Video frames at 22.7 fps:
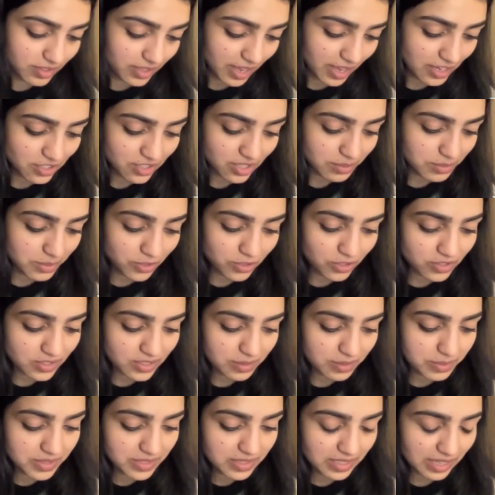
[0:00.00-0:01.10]
Ashram, you're not
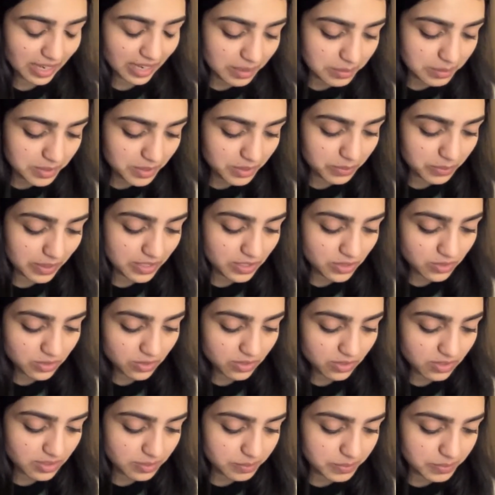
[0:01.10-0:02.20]
subscribing. Why are
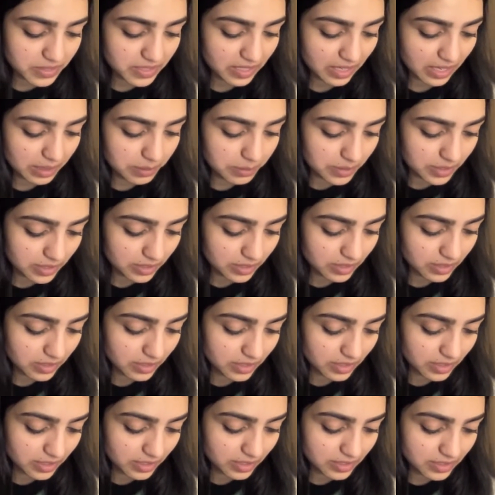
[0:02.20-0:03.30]
you not subscribing?
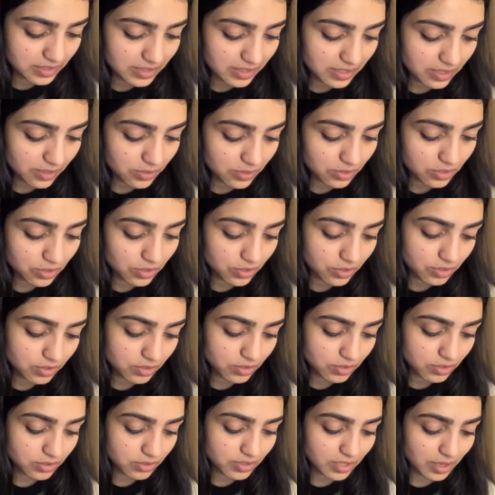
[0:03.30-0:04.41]
It's still not.
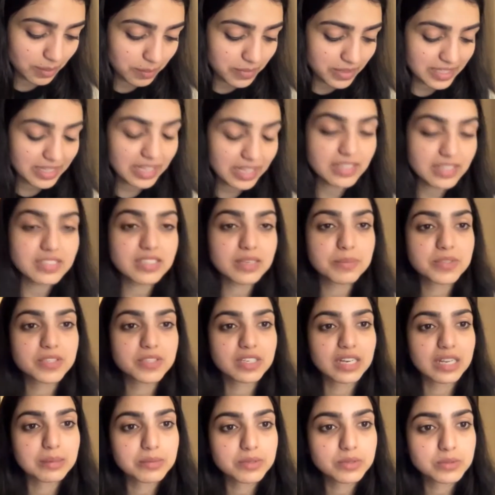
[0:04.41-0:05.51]
Somebody
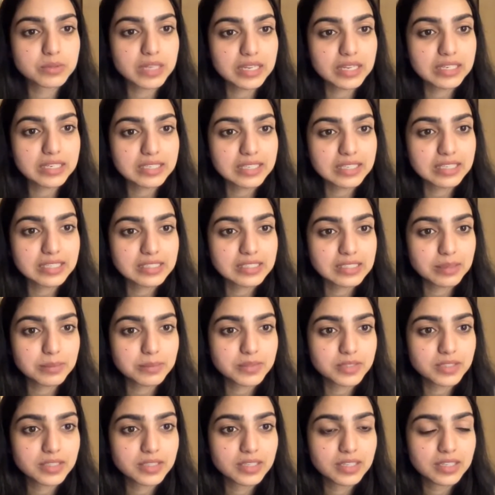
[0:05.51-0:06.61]
unsubscribed. 298
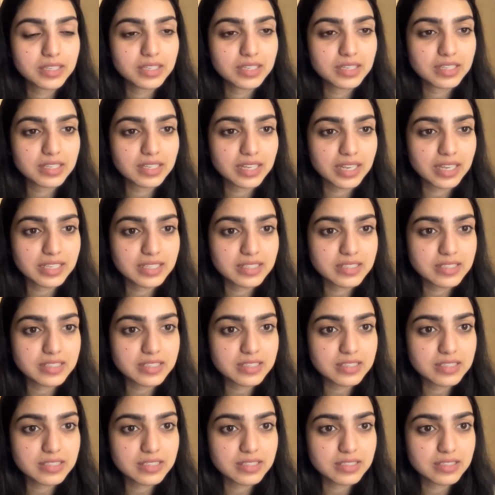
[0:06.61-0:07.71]
subs.
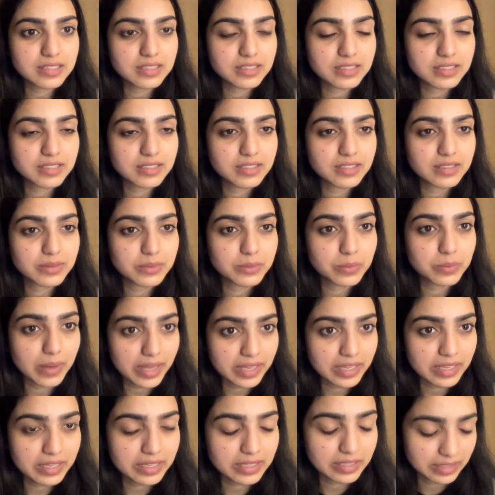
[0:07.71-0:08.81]
Guys,
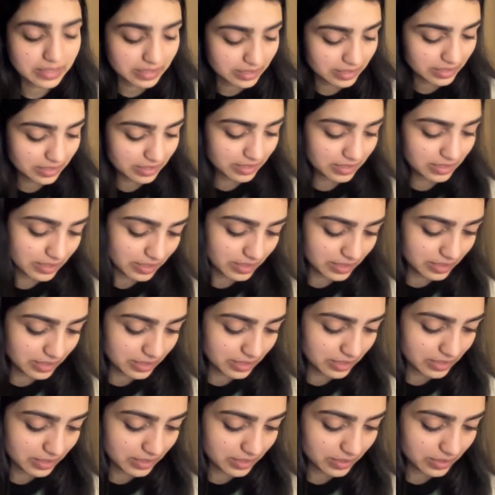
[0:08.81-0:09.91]
why?
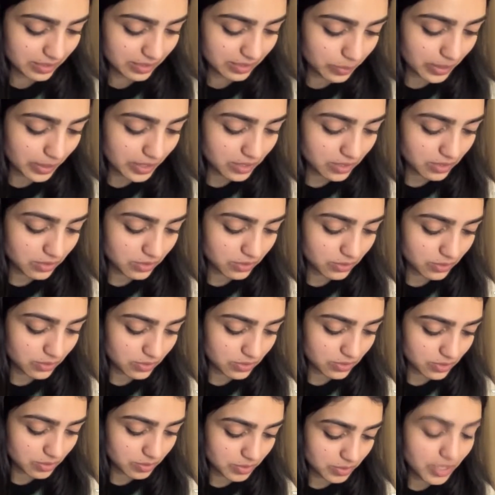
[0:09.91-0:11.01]
Why do you do
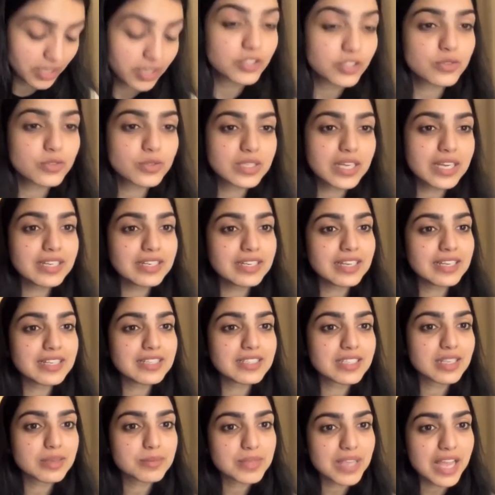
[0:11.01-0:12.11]
this to me?
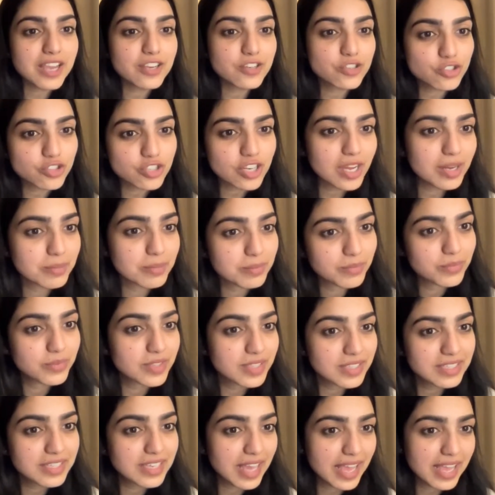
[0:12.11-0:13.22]
299 subs. Ashram,
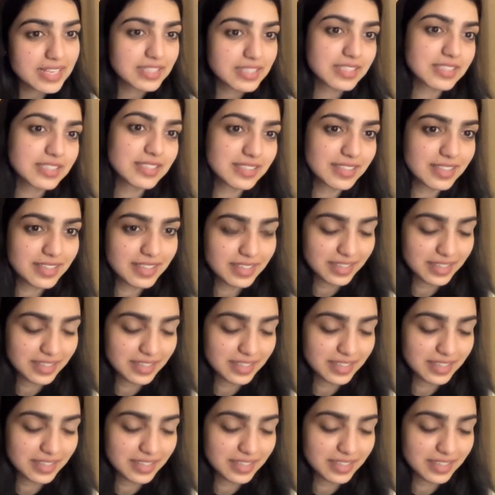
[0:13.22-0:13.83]
yes.